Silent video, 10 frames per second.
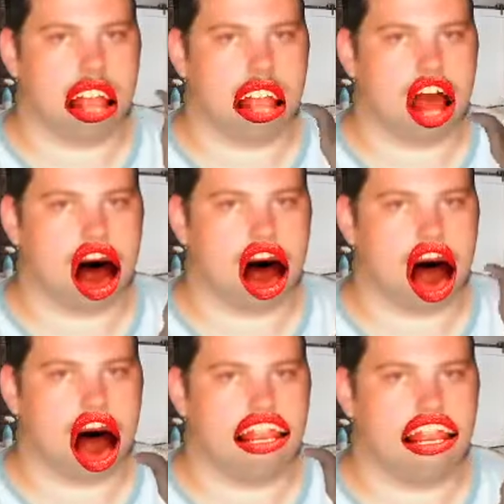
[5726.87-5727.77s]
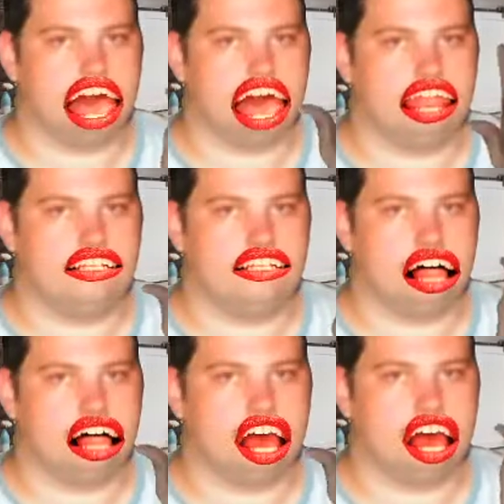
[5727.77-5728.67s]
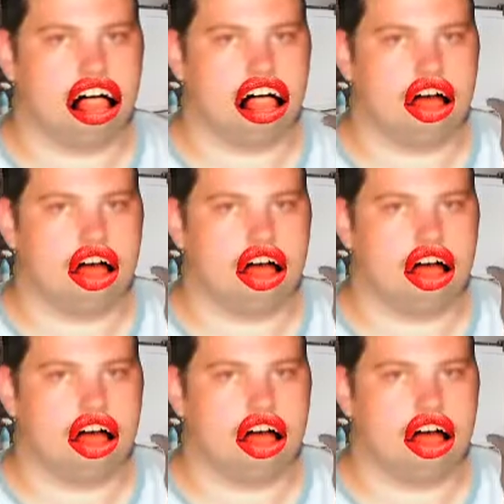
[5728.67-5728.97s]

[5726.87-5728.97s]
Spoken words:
if somebody is playing